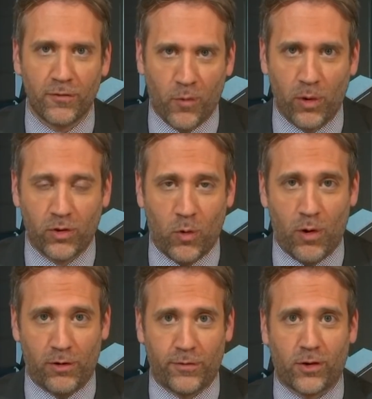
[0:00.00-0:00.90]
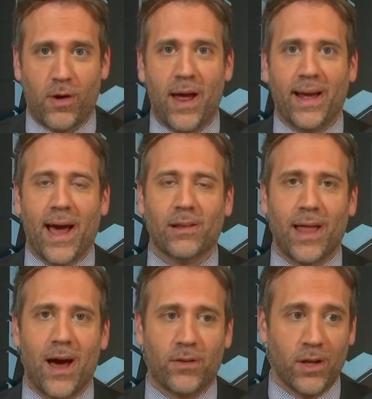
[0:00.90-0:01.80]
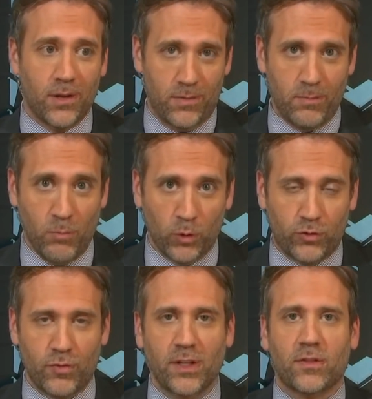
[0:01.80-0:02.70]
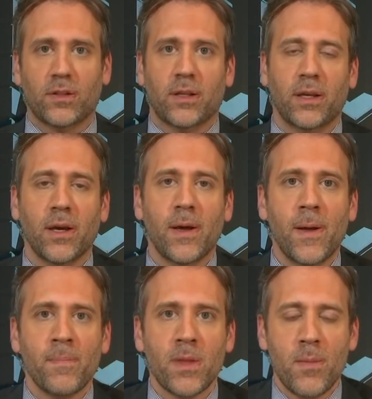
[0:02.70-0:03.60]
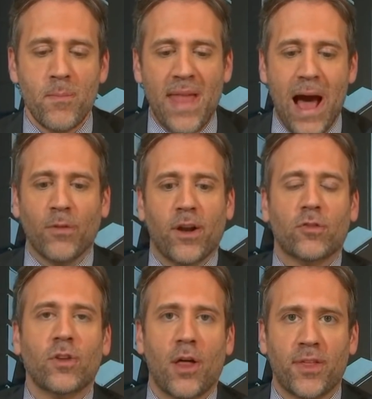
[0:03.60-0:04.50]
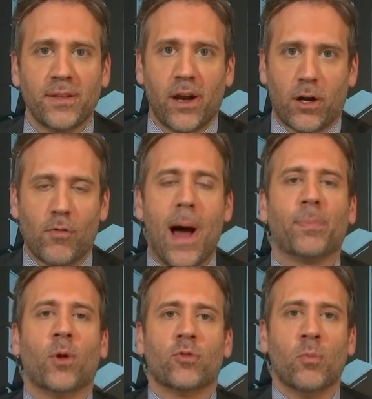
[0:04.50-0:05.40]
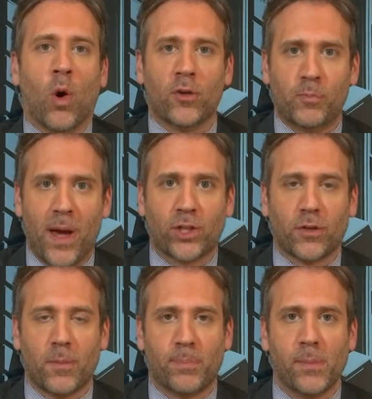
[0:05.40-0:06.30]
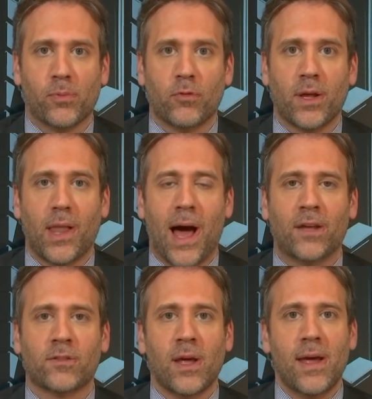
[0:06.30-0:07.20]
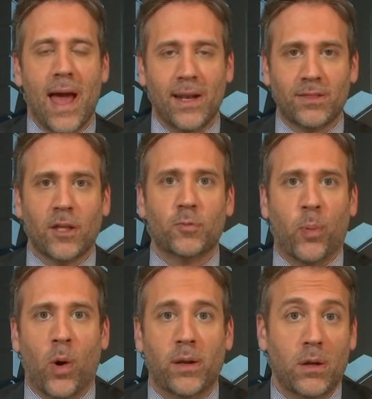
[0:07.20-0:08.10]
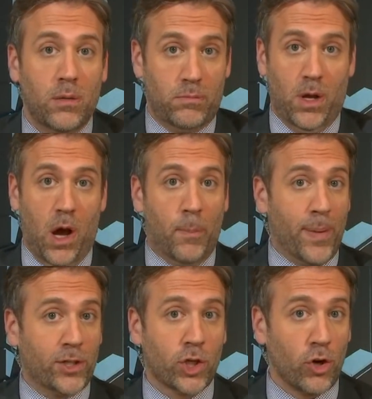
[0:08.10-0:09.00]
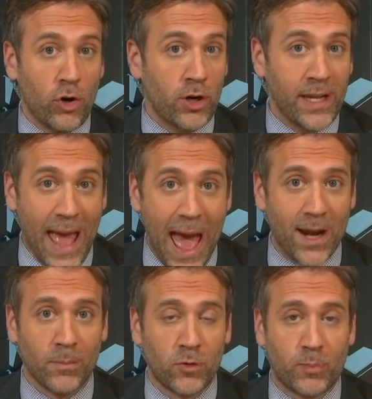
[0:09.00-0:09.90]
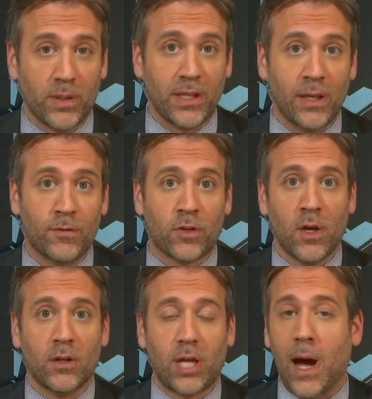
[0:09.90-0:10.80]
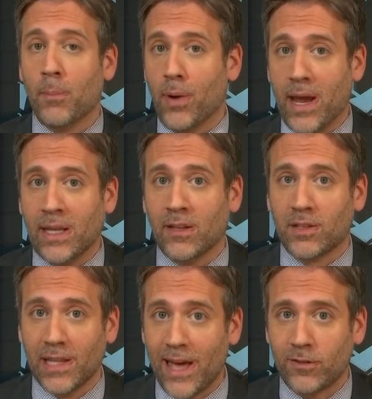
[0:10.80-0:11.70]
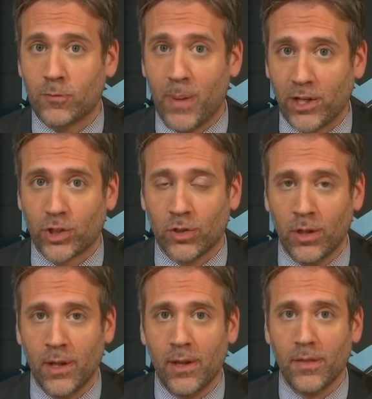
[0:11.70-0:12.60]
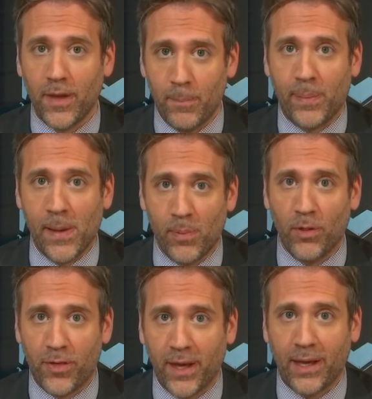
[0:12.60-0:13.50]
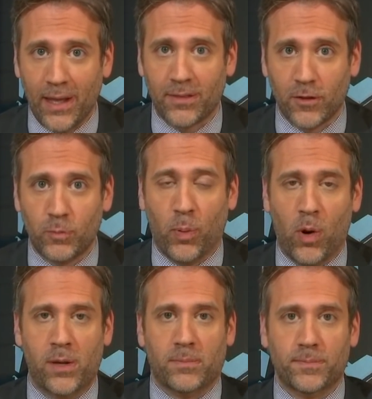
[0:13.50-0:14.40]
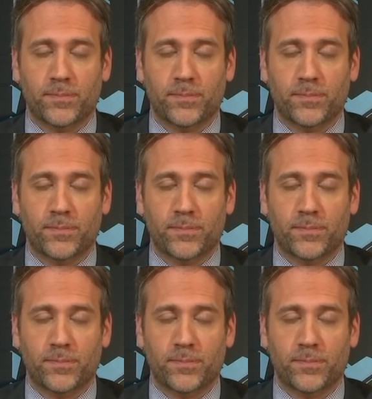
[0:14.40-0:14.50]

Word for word: the 4th quarter, for crying out loud, most recently. Now there's nothing there. Garoppolo's more special than people realize, and at this point, I'll bet you Ernie Adams believes Tom Brady is less special than people think at this point.